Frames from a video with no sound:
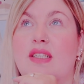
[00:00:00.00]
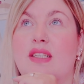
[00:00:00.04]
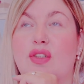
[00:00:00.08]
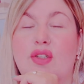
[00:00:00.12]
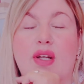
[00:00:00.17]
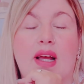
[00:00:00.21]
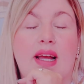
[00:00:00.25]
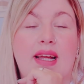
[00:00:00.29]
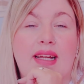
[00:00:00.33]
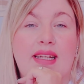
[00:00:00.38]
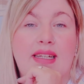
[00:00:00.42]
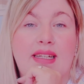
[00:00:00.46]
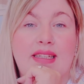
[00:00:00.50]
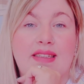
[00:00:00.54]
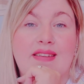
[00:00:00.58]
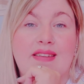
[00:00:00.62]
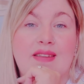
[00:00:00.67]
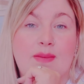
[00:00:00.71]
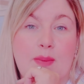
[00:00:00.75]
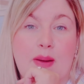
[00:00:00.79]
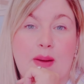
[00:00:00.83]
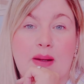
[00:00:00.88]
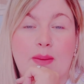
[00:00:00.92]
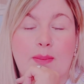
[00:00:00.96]
try and
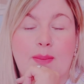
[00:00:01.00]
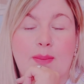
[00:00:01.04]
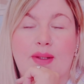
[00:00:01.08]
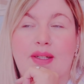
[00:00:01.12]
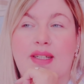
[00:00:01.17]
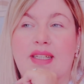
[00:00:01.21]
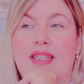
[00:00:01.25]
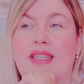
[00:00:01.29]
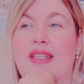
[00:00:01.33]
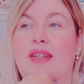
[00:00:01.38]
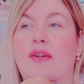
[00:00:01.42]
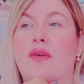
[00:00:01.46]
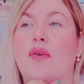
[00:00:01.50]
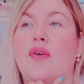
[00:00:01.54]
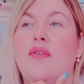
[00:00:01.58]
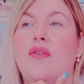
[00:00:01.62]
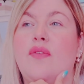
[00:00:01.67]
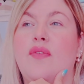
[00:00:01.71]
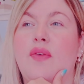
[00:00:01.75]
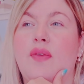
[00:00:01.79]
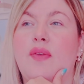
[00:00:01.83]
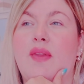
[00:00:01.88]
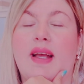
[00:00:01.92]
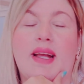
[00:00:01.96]
experiment and you're
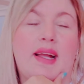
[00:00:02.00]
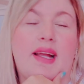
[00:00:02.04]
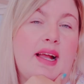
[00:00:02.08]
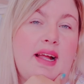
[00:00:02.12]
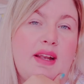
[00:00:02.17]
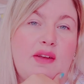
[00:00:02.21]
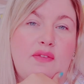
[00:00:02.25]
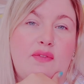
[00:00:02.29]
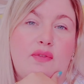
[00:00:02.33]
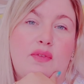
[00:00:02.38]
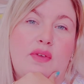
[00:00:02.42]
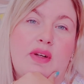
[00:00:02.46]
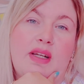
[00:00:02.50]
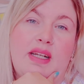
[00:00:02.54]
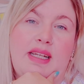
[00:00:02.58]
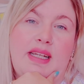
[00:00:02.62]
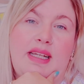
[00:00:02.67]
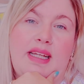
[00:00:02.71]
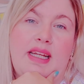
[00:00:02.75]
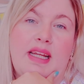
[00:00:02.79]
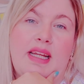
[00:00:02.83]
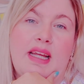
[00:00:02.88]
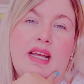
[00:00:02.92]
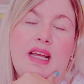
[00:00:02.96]
going through that kind of
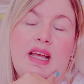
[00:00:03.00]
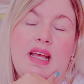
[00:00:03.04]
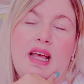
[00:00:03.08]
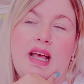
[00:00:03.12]
really